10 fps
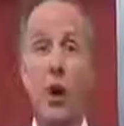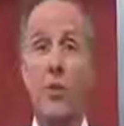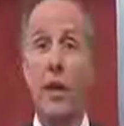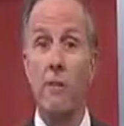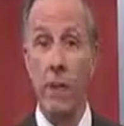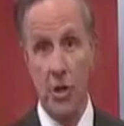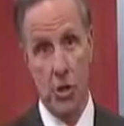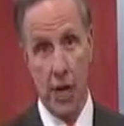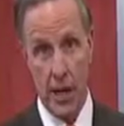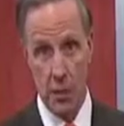on the
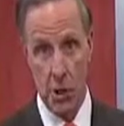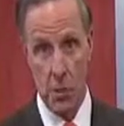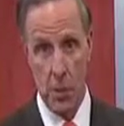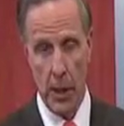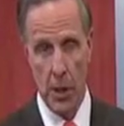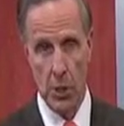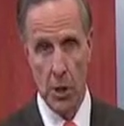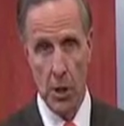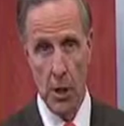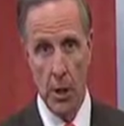investigations
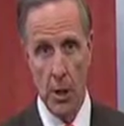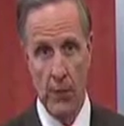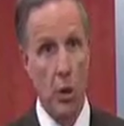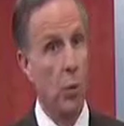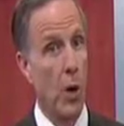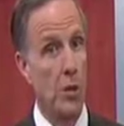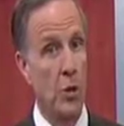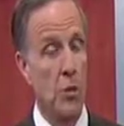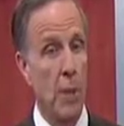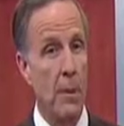page. Phil
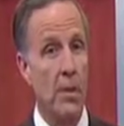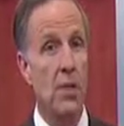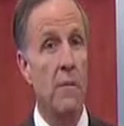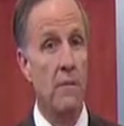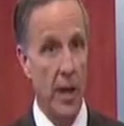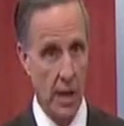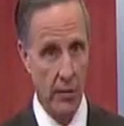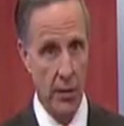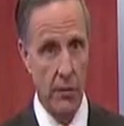Rogers, NBC5,